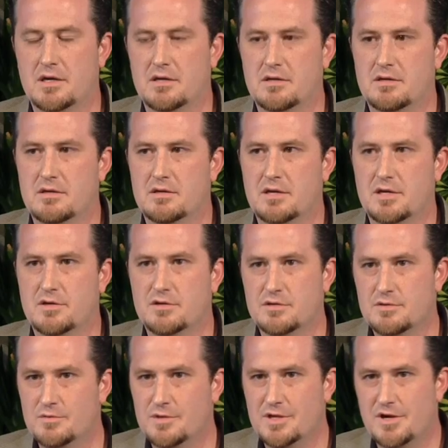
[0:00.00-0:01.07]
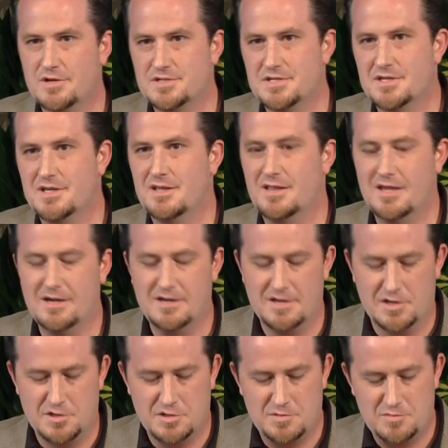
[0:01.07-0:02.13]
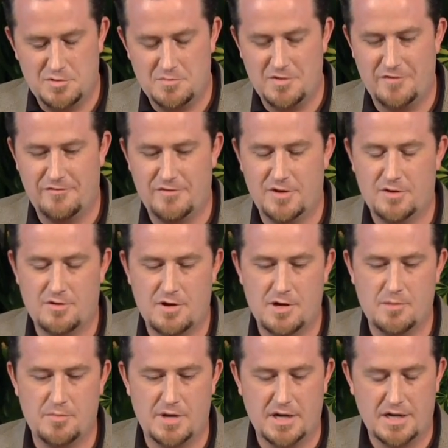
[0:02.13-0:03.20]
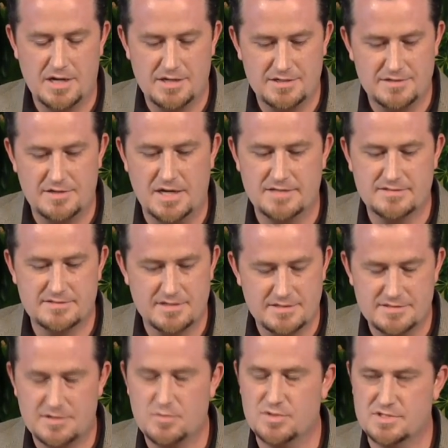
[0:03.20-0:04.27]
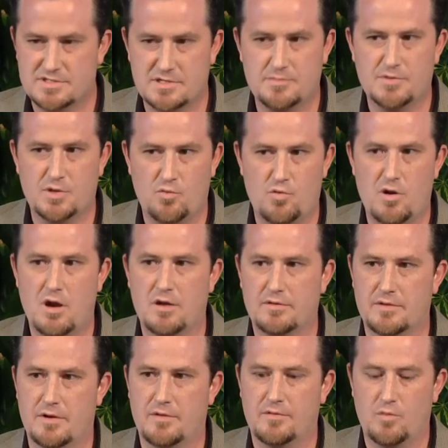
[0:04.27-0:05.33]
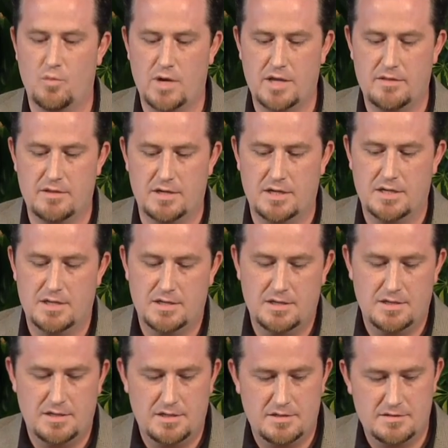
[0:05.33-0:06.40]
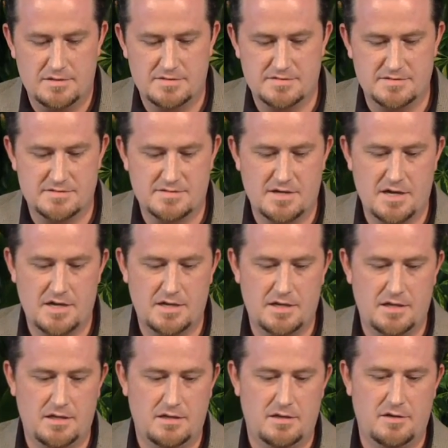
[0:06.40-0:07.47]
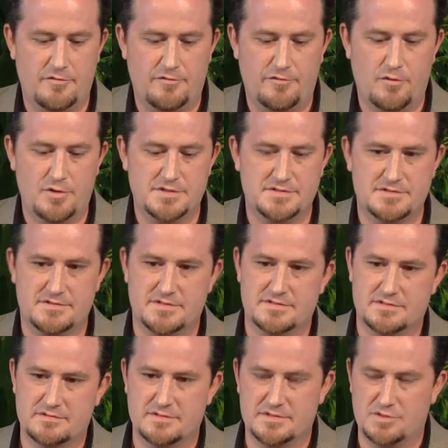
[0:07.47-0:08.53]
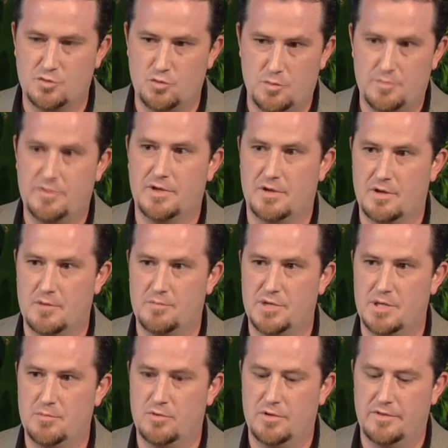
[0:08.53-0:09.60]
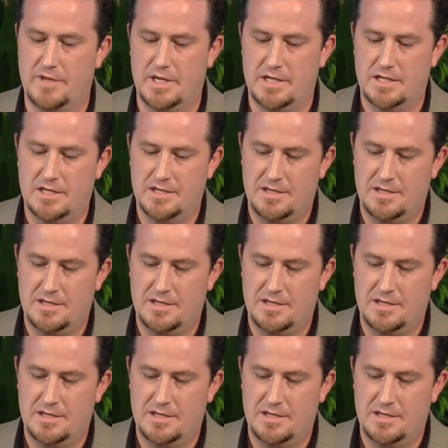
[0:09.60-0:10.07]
I couldn't really articulate it, I couldn't put my finger on it, but I sensed there was something wrong there, the way that the society enforces this groupthink on people, and that